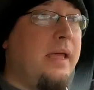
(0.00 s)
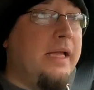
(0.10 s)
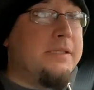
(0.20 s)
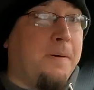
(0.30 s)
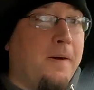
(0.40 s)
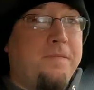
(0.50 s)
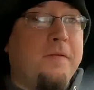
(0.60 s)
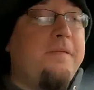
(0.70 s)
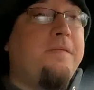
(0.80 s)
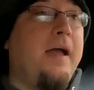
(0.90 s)
it's
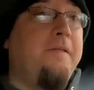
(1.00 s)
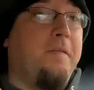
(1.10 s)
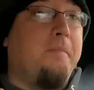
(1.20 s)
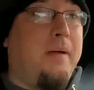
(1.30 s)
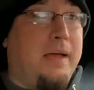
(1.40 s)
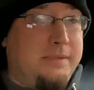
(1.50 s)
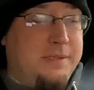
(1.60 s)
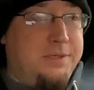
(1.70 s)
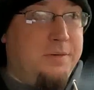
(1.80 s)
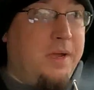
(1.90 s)
perfectly fine for my
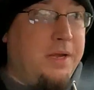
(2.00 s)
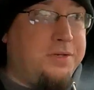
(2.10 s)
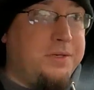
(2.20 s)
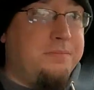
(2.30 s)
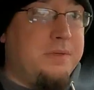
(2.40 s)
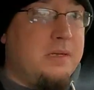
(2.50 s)
situation.